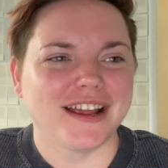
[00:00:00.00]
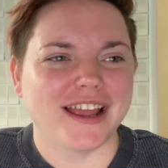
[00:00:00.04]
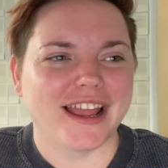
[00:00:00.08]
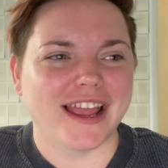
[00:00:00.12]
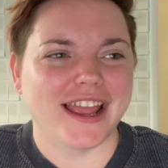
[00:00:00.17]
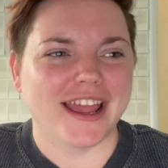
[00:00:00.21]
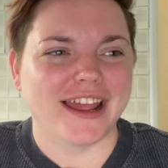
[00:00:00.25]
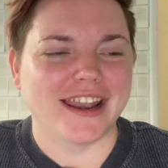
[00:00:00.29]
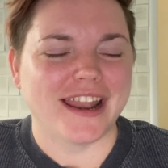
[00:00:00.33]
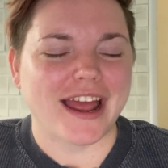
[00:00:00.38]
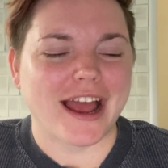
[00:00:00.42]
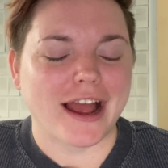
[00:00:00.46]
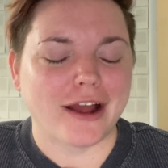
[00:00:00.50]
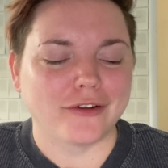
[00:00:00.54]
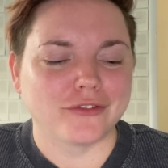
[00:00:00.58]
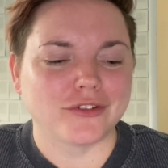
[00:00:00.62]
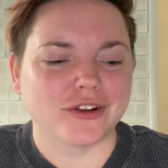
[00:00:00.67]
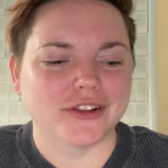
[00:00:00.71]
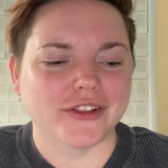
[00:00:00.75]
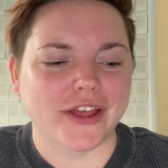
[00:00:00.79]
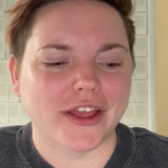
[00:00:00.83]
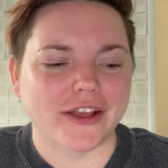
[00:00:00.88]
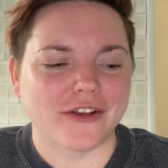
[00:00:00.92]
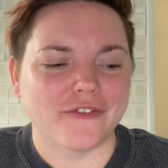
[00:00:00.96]
And after,
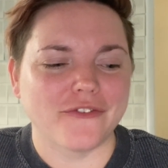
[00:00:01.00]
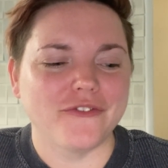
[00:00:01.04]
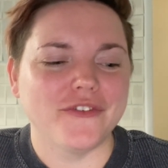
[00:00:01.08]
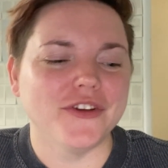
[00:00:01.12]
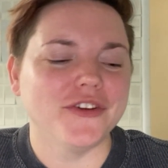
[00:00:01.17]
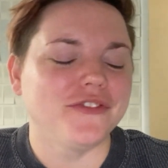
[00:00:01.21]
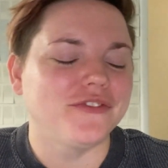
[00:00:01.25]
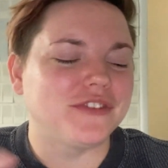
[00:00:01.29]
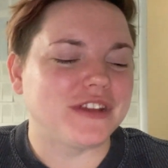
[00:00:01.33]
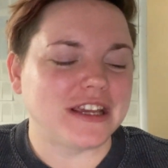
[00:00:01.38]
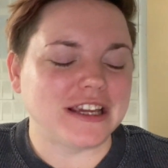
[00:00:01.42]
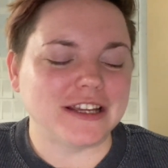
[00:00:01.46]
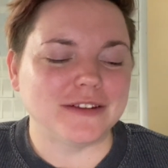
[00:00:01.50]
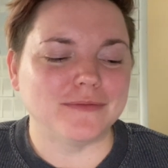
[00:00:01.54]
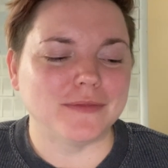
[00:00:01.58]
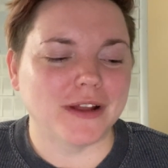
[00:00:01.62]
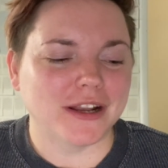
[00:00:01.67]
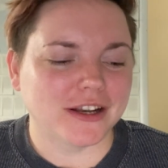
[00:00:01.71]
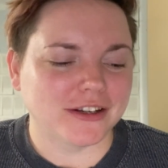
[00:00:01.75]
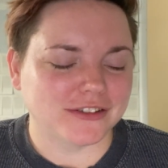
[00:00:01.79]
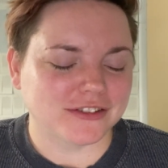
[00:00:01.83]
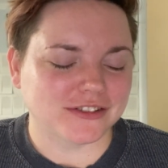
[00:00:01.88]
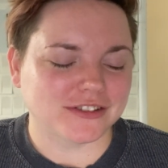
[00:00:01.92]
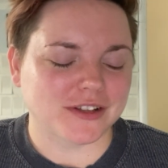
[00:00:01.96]
like, 15
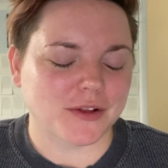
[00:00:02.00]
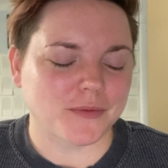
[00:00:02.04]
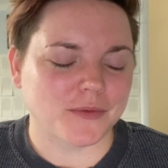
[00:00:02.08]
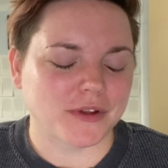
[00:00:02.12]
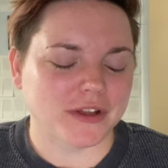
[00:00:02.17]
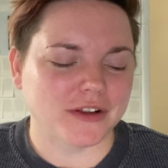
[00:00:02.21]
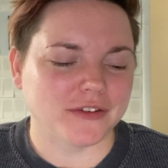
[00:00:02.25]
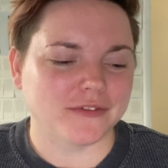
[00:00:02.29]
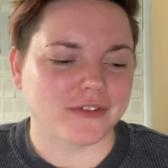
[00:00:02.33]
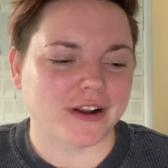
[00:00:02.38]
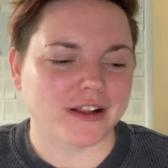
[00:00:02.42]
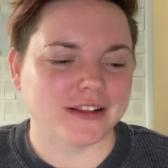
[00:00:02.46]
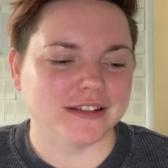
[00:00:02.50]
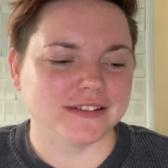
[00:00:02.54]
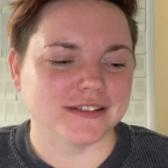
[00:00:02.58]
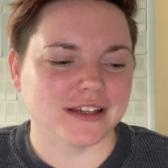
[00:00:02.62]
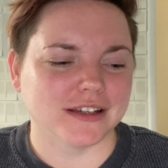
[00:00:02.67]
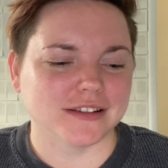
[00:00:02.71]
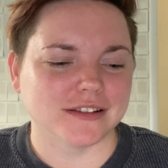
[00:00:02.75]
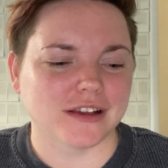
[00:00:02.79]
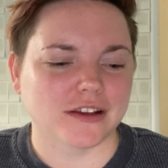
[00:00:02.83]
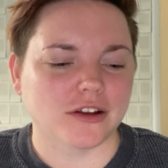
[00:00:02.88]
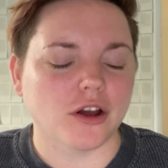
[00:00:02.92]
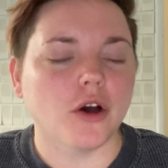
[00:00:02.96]
minutes or something, he finally
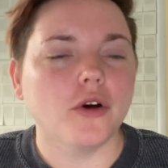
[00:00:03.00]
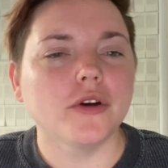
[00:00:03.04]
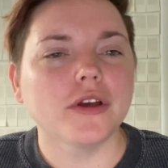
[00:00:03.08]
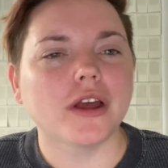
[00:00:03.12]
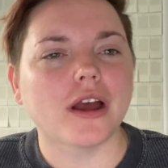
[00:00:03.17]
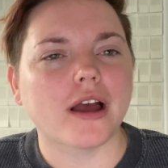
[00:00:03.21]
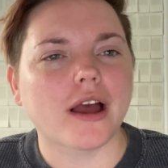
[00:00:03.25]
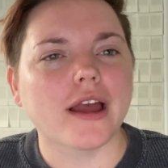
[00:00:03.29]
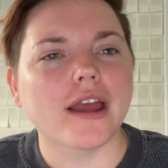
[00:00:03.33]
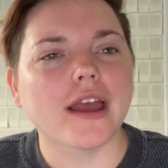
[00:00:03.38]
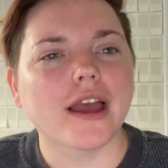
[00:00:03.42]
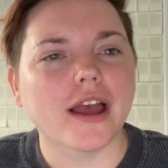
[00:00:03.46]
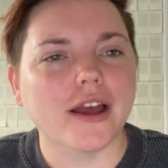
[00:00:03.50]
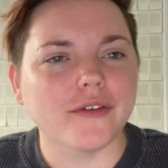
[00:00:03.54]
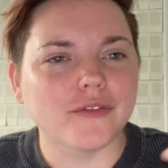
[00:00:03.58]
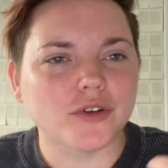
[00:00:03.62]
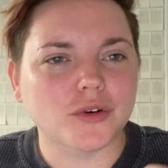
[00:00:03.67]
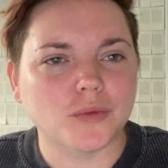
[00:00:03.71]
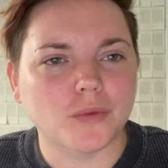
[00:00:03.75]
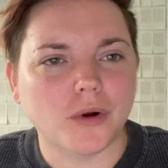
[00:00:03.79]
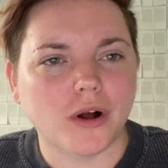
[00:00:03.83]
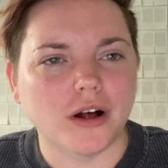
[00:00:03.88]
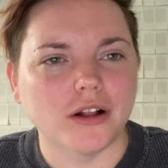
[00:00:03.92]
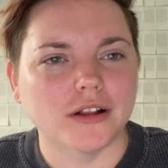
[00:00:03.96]
says, like, oh, yeah, I have
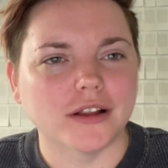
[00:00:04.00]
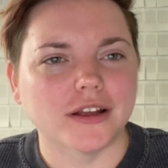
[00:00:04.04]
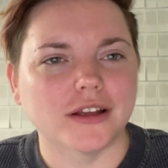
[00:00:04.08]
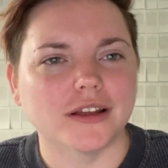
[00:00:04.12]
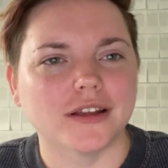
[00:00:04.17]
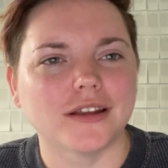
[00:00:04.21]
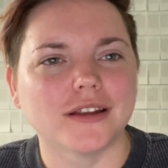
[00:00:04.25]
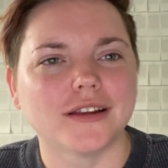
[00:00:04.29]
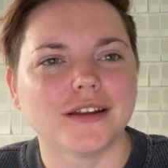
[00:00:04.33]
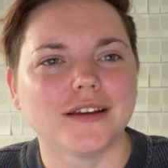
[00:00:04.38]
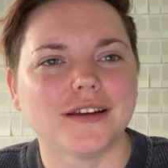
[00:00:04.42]
your wallet,